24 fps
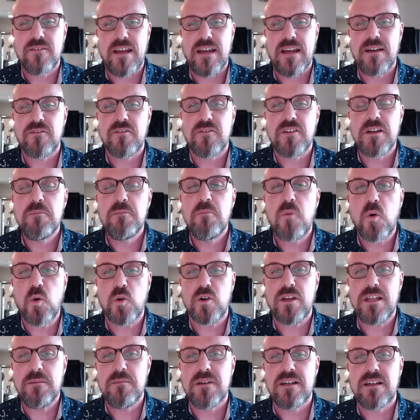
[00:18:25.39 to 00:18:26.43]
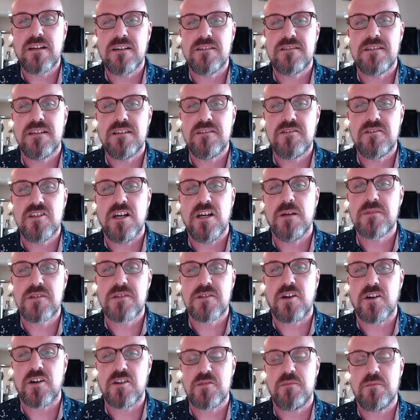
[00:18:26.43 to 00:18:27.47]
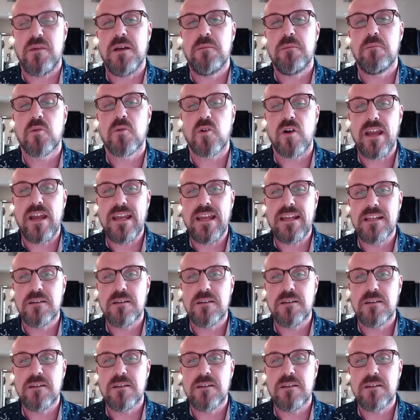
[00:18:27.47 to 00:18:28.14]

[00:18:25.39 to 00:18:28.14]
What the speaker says: every morning because it jumpstarts my brain.